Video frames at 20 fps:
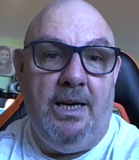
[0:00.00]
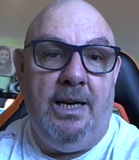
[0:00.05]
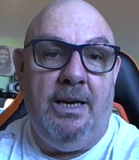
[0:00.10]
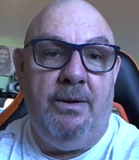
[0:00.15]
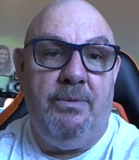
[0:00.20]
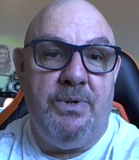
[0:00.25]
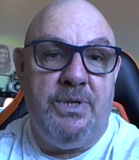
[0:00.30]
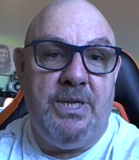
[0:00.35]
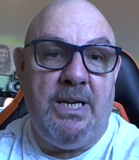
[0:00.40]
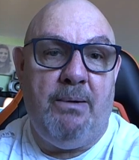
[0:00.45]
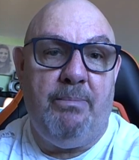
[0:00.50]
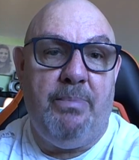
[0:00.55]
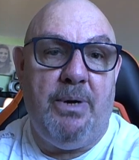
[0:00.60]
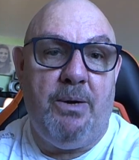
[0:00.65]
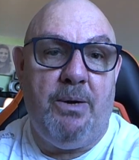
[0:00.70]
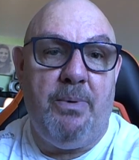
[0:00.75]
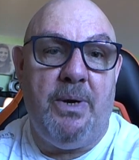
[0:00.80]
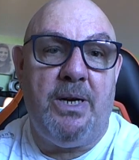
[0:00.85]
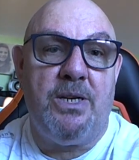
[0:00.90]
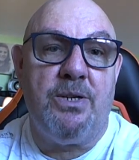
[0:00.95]
It was that
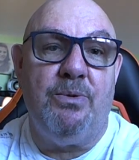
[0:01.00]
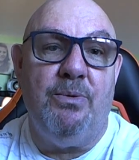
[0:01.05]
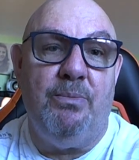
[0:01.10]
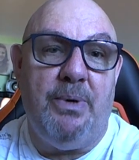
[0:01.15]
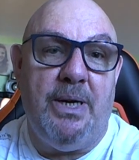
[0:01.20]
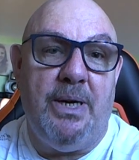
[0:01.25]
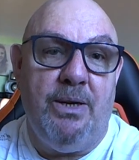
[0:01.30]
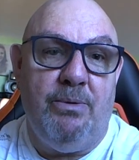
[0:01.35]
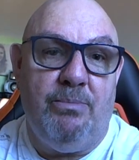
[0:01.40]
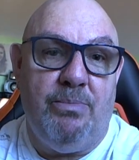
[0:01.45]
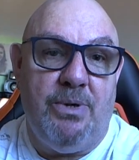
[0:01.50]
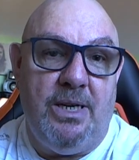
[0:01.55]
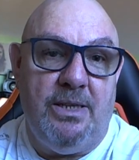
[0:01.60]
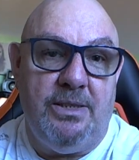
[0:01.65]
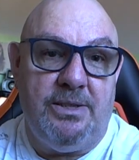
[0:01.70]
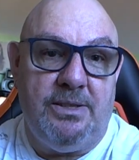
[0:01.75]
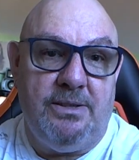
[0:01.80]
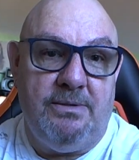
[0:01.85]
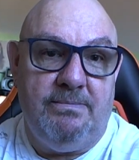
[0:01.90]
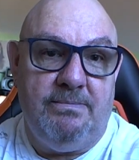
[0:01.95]
bad. We had to go and buy
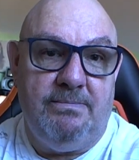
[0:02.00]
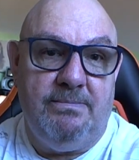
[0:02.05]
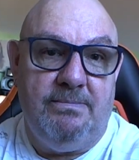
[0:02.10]
umbrellas.